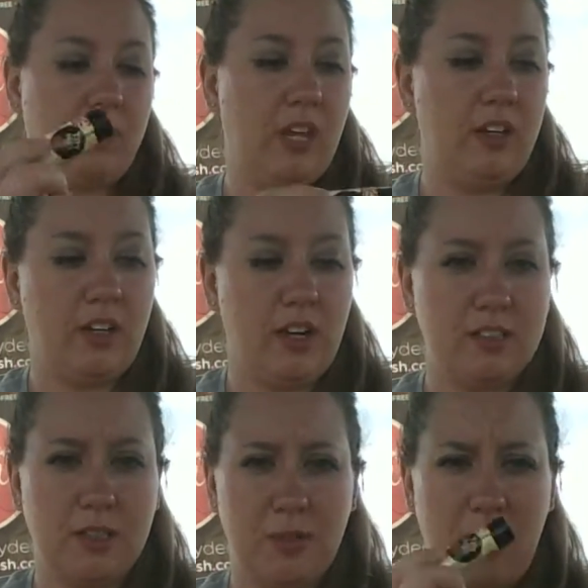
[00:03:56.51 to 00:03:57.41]
you can
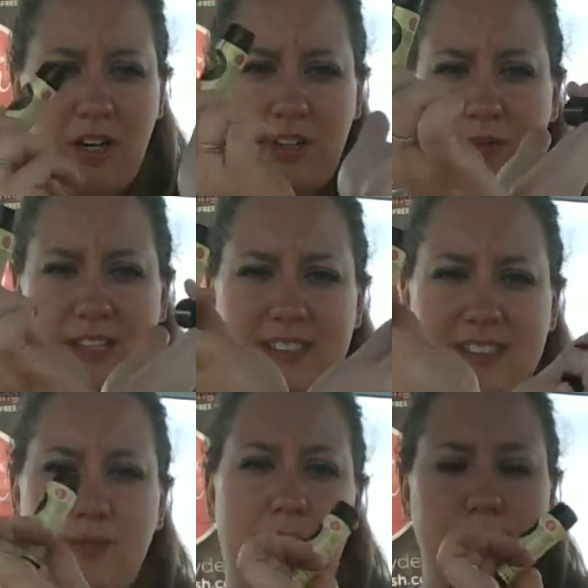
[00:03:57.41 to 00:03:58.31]
also put it on your wrists
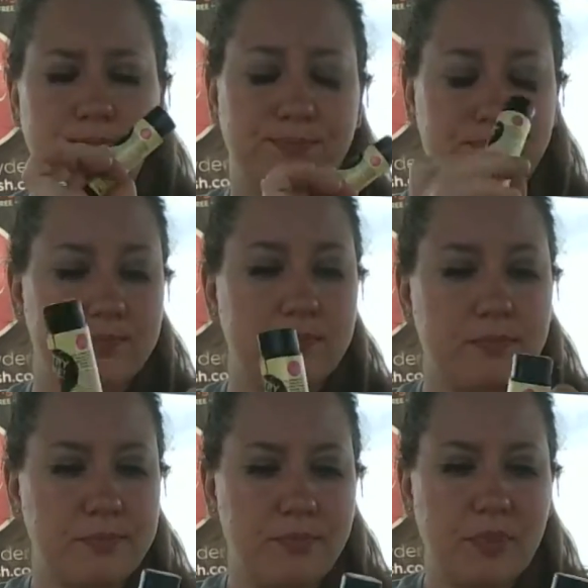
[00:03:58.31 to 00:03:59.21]
as well.
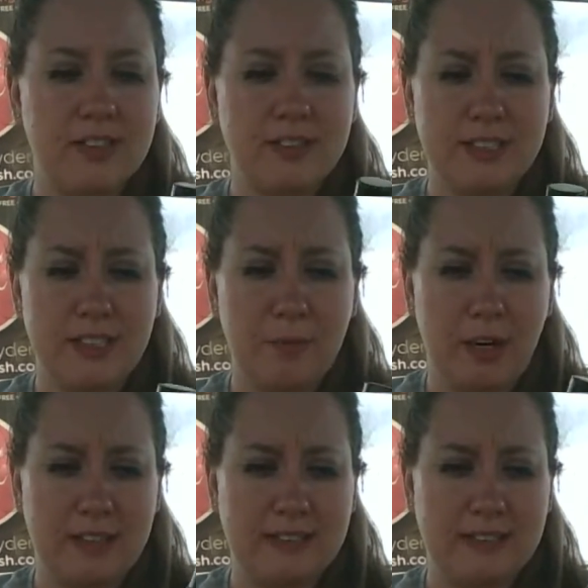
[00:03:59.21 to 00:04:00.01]
So it's a perk